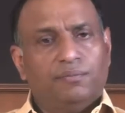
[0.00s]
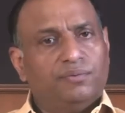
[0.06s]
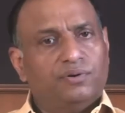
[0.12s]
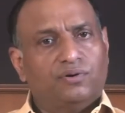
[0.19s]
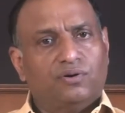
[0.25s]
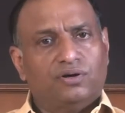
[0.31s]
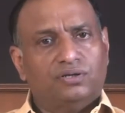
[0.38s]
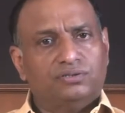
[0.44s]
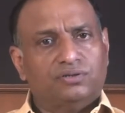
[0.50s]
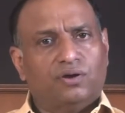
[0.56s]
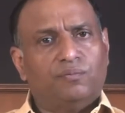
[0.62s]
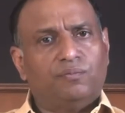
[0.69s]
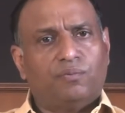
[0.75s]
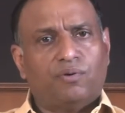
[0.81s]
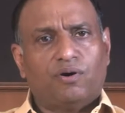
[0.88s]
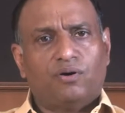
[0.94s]
because
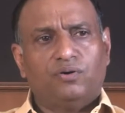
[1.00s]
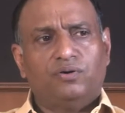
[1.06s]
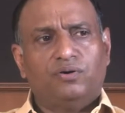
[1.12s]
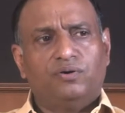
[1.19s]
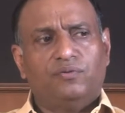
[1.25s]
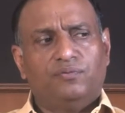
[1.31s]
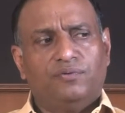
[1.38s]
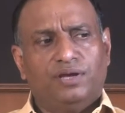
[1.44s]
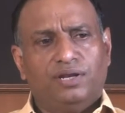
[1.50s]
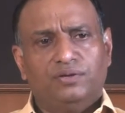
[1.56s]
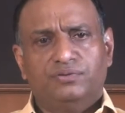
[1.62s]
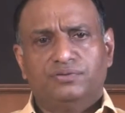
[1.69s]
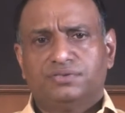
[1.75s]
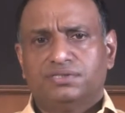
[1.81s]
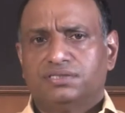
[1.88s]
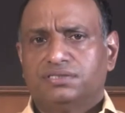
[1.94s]
on borrowed
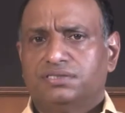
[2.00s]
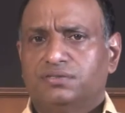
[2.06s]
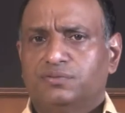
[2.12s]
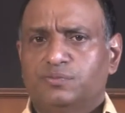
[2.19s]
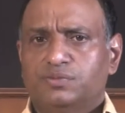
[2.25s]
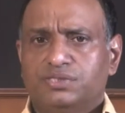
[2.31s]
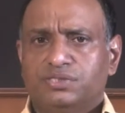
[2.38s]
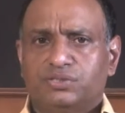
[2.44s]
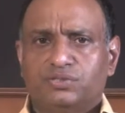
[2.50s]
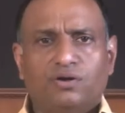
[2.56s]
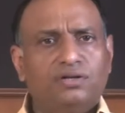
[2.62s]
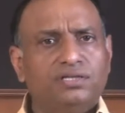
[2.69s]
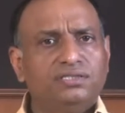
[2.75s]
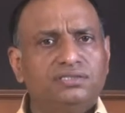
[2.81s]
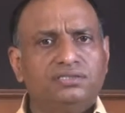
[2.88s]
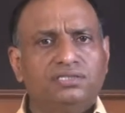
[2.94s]
value system which is
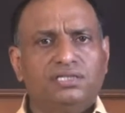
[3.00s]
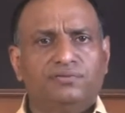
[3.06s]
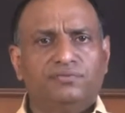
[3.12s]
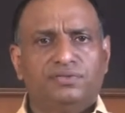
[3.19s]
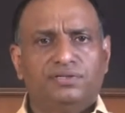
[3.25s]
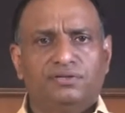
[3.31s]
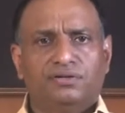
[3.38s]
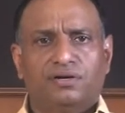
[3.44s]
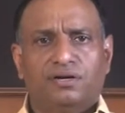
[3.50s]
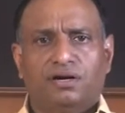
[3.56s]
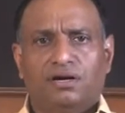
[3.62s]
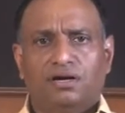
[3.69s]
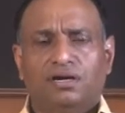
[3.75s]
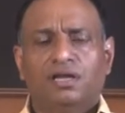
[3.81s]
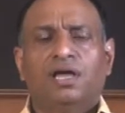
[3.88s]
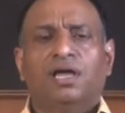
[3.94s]
not in sync with your
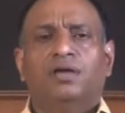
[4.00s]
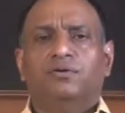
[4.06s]
heart,